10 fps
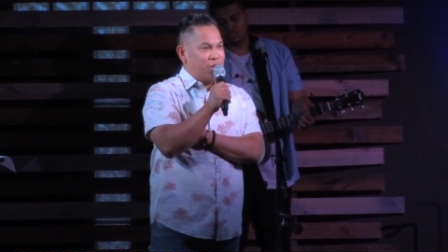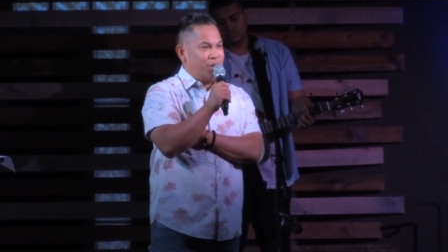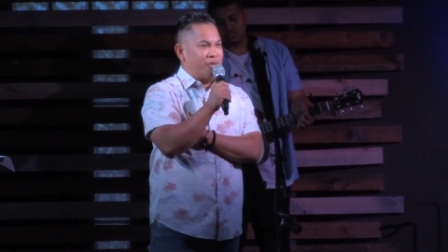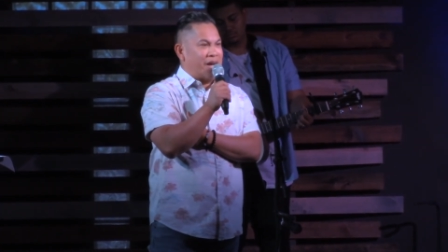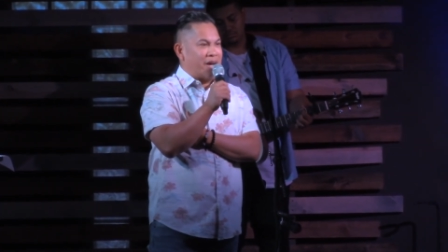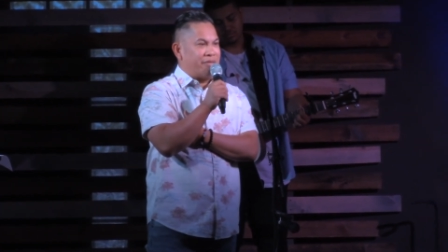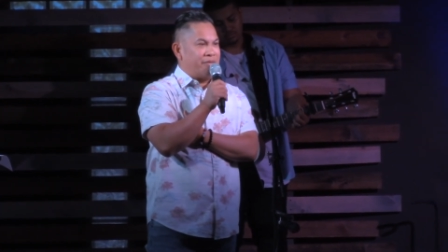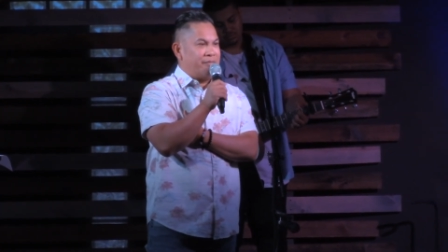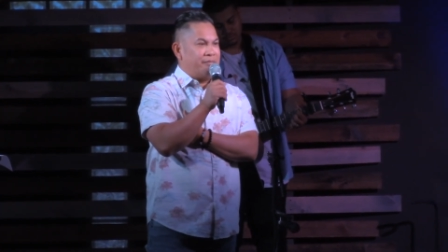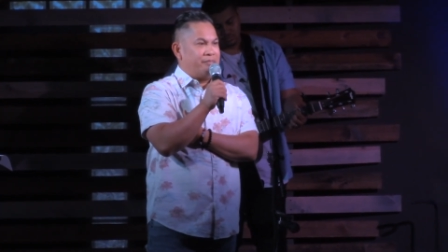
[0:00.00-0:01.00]
you have.
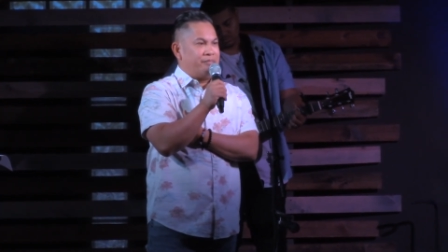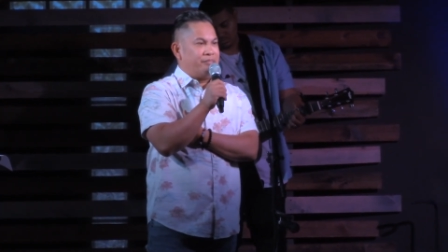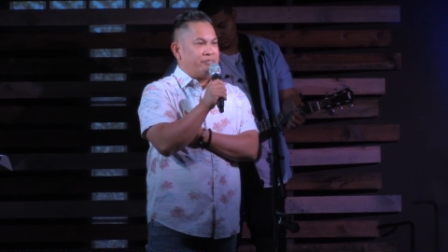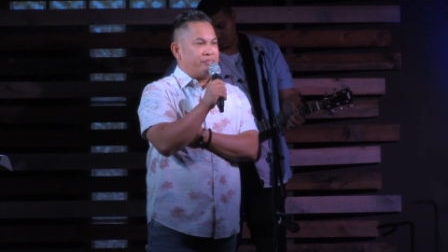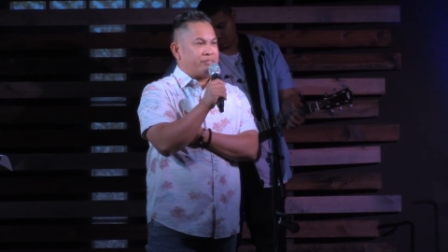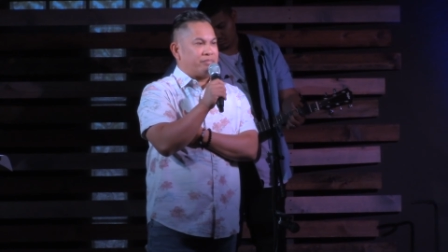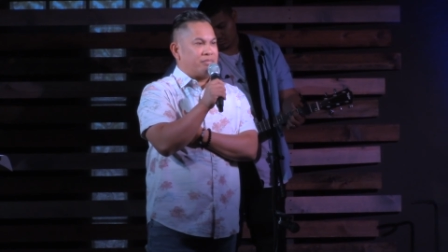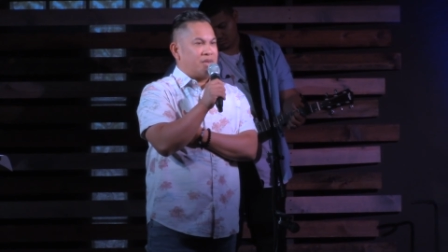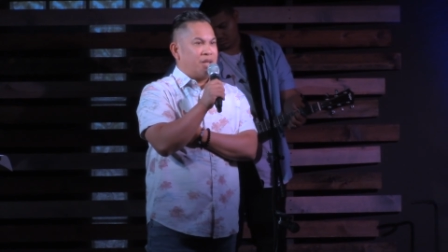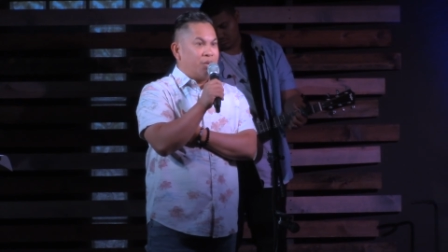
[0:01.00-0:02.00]

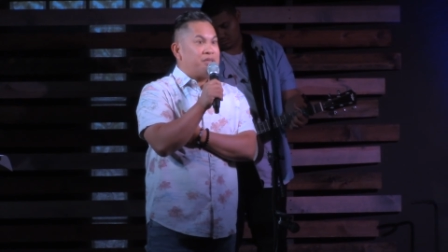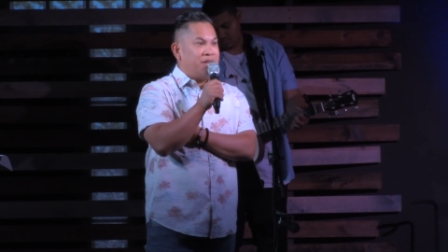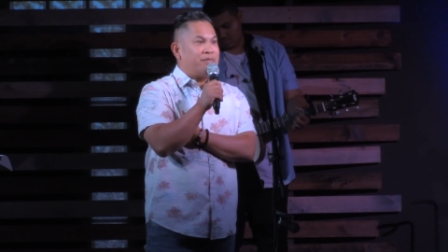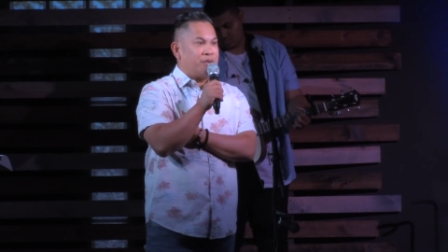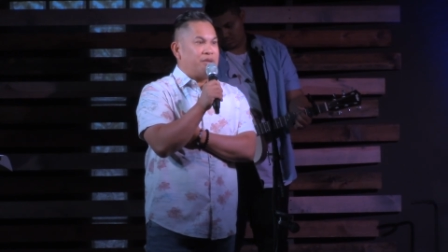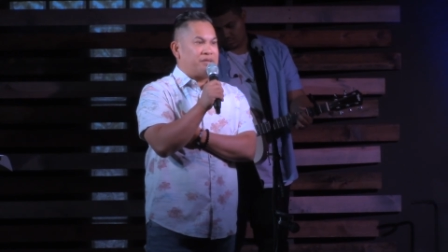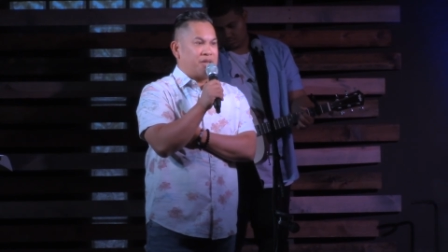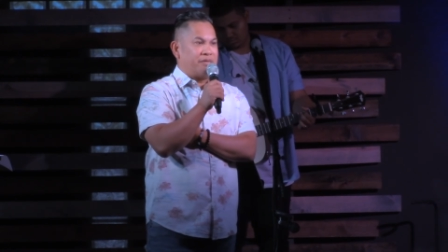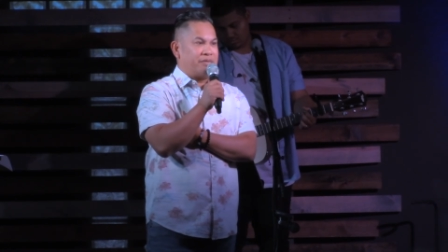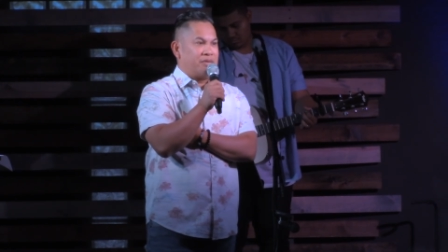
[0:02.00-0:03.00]
Go see for
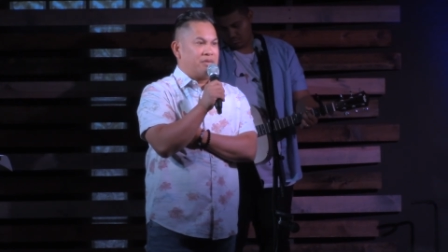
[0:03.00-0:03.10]
yourself.